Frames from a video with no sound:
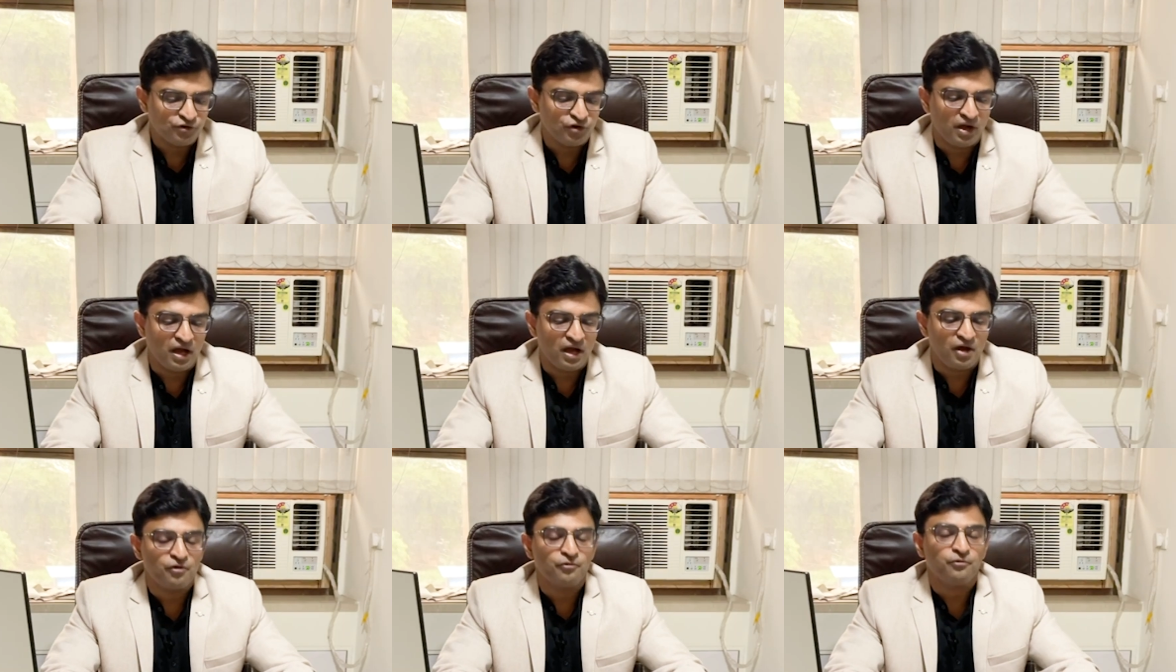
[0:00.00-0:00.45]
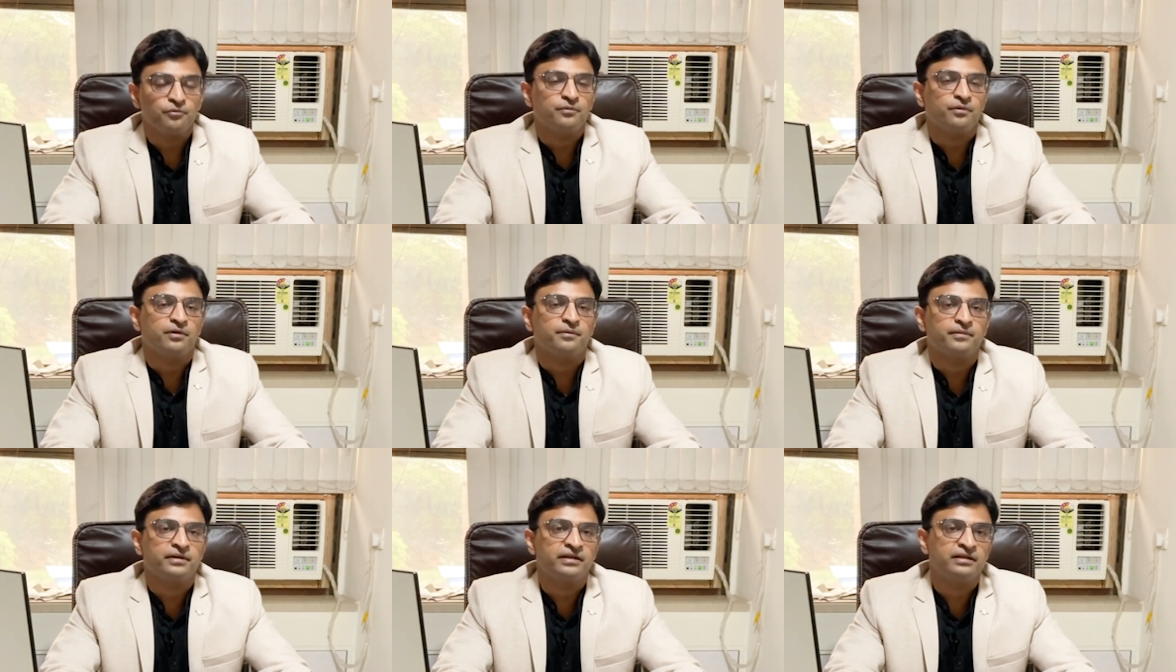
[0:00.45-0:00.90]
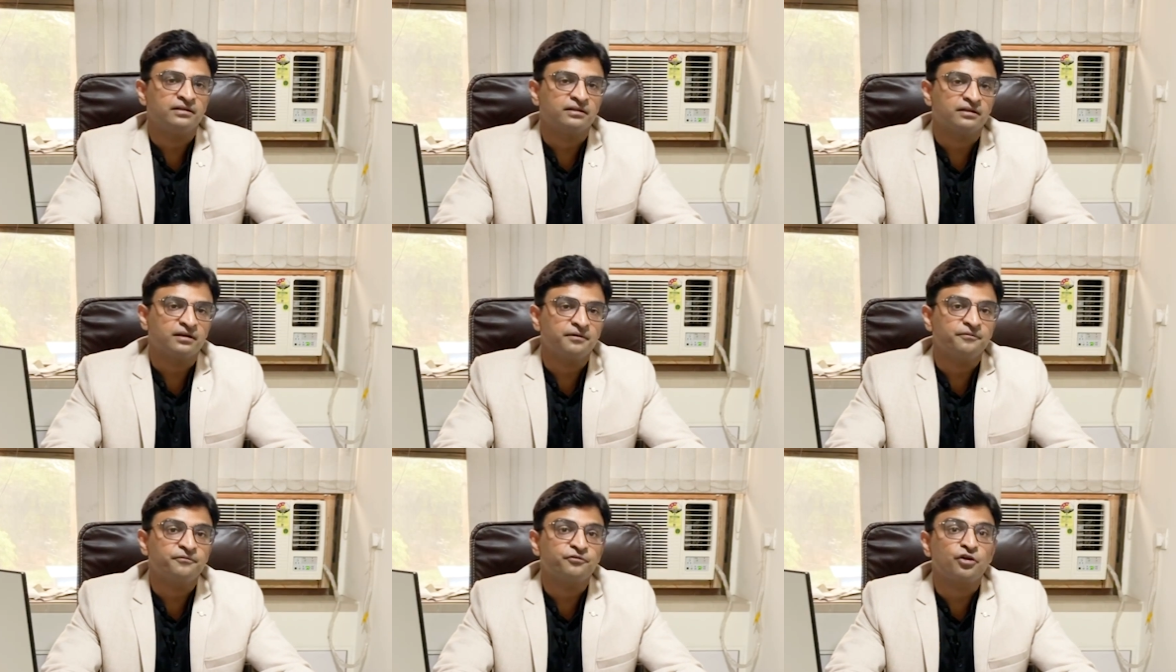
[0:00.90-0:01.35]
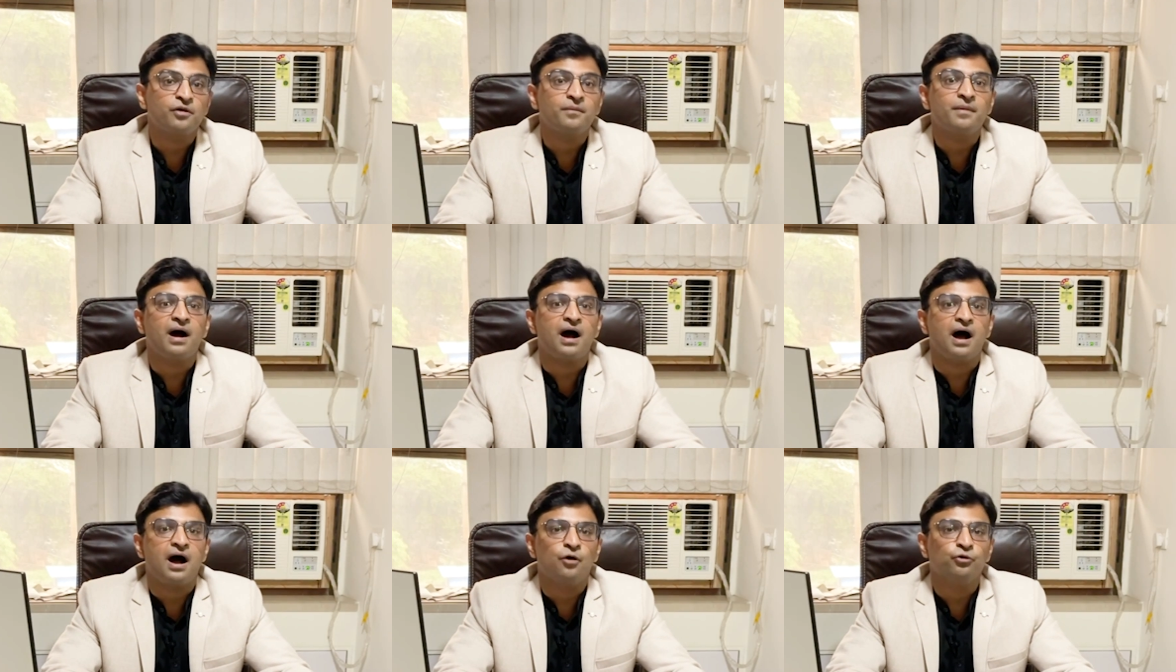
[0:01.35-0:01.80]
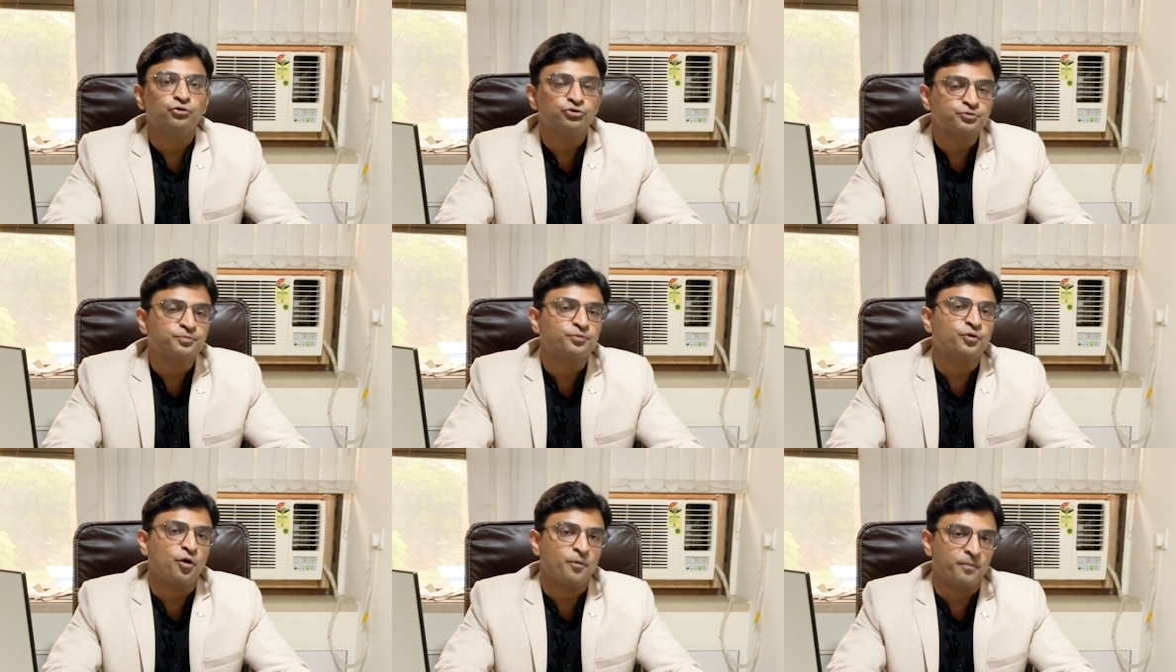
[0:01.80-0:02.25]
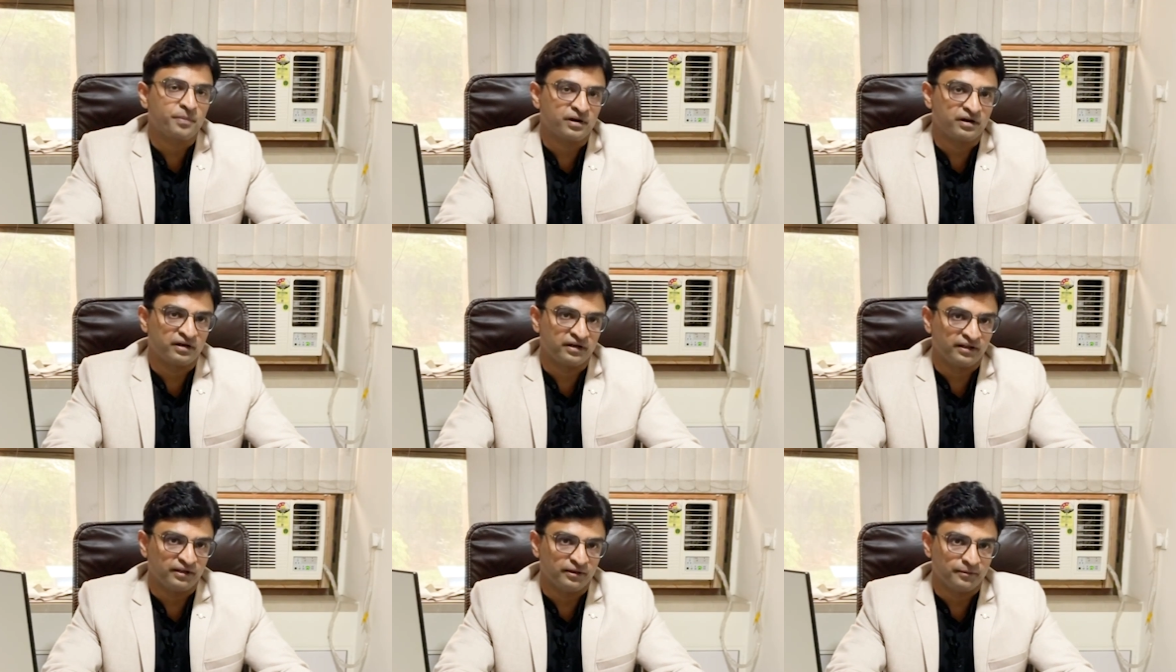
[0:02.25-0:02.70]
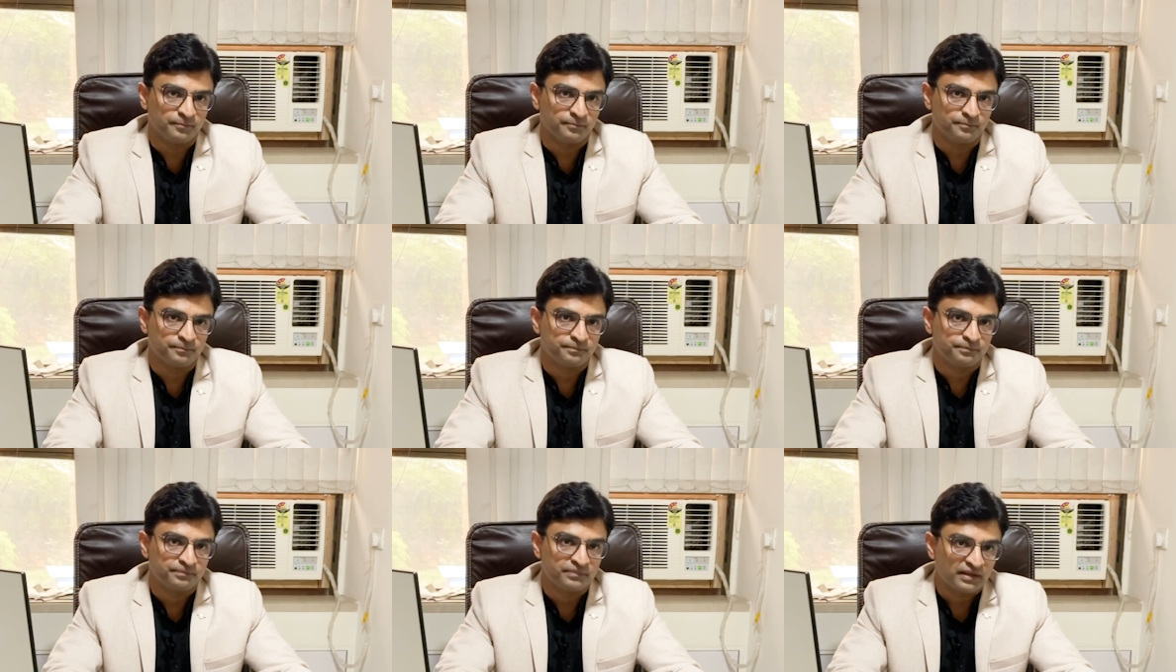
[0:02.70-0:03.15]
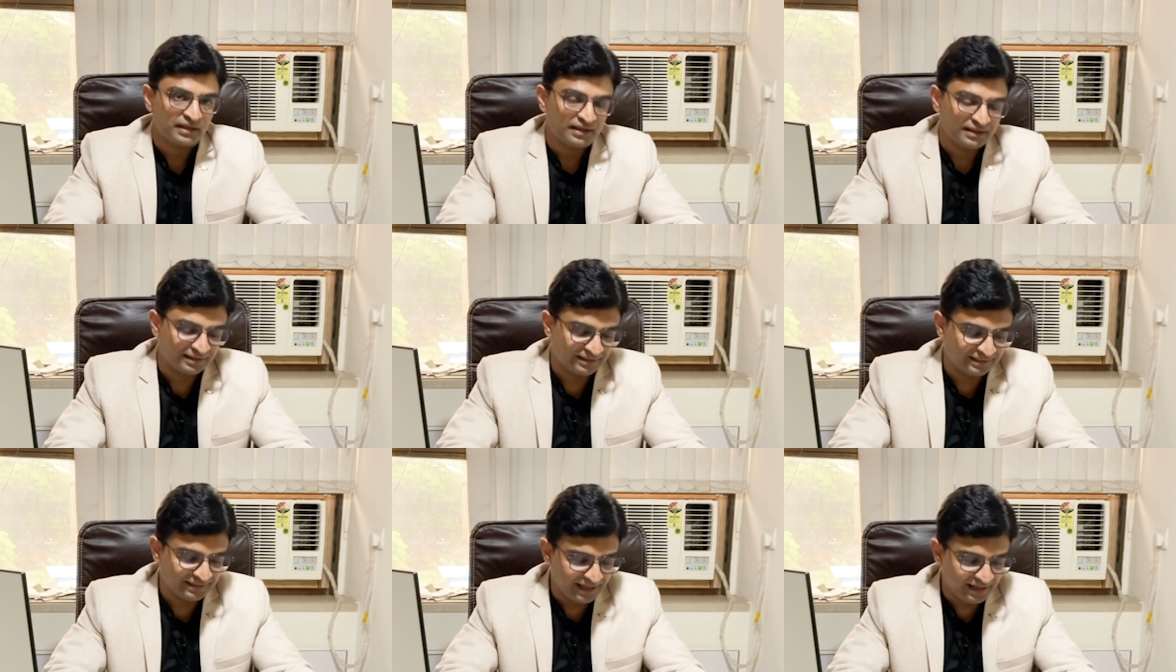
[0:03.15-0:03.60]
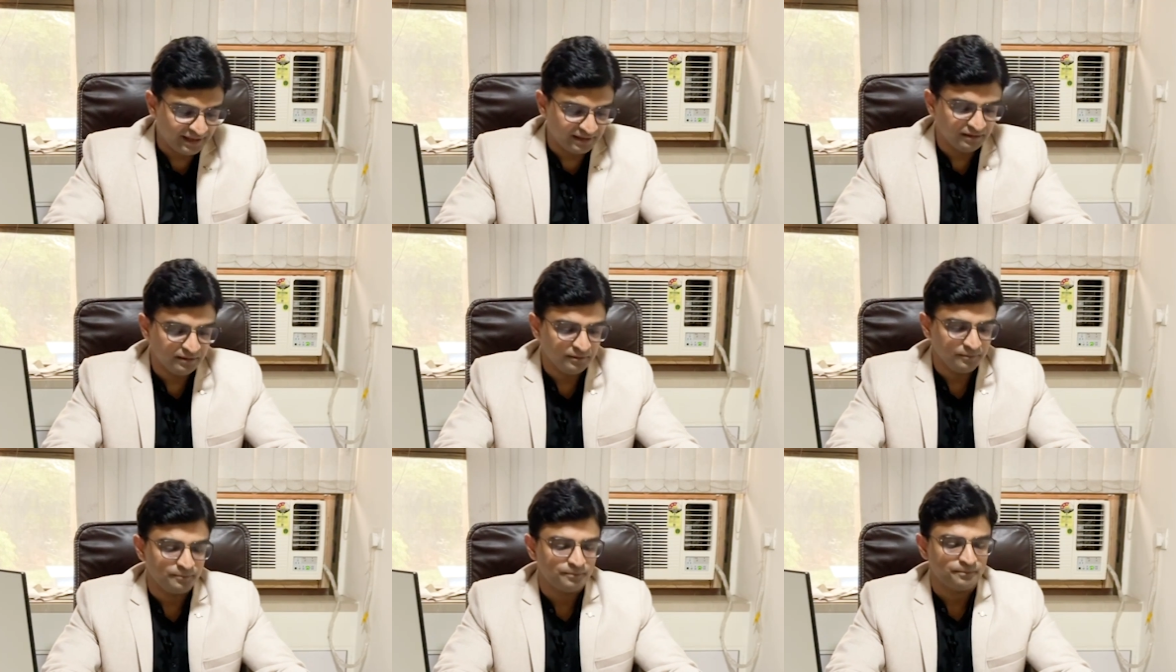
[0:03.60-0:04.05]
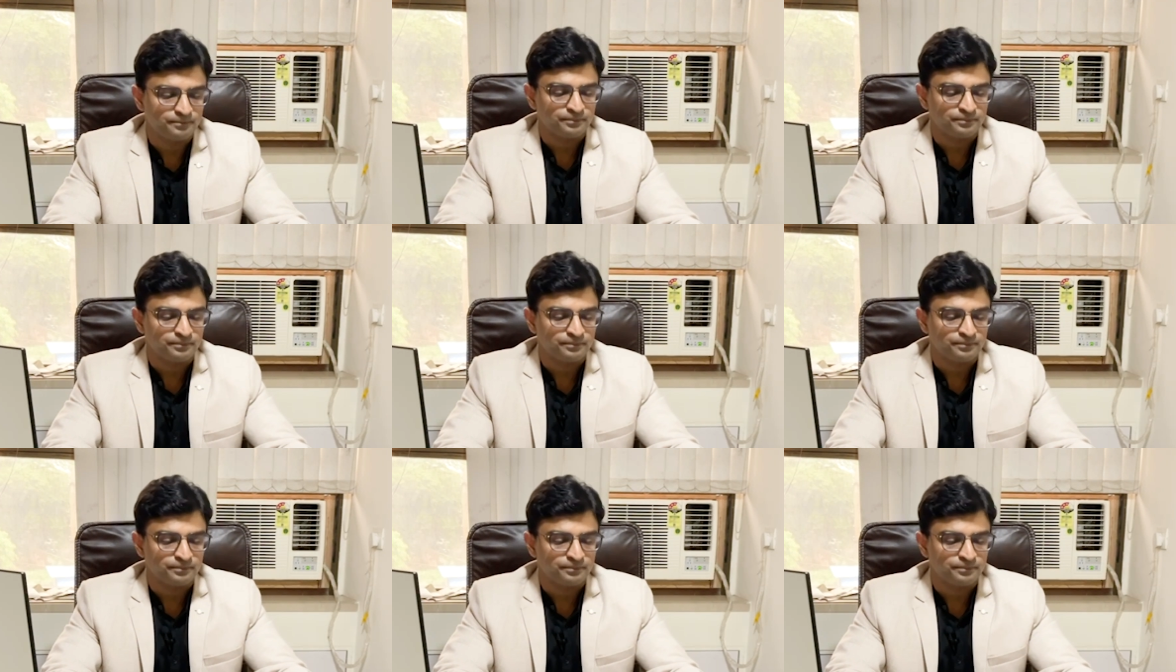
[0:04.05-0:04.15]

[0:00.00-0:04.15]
you have income from house property, then